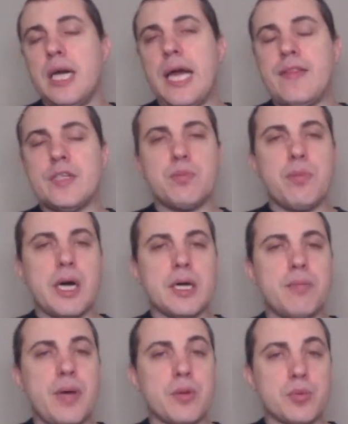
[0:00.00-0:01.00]
and this
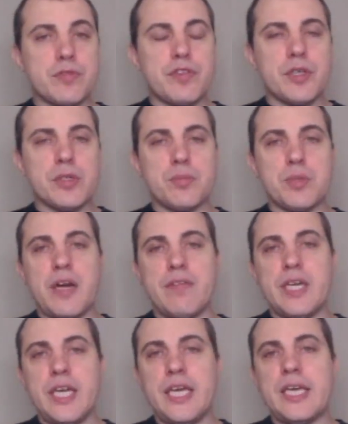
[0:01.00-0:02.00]
bug may reveal the
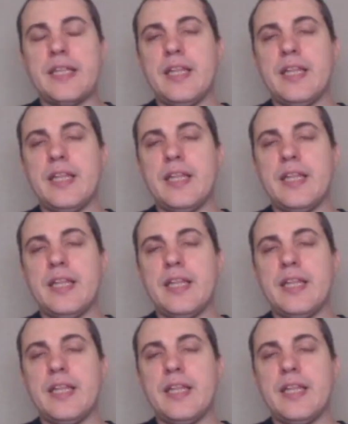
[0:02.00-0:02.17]
private key,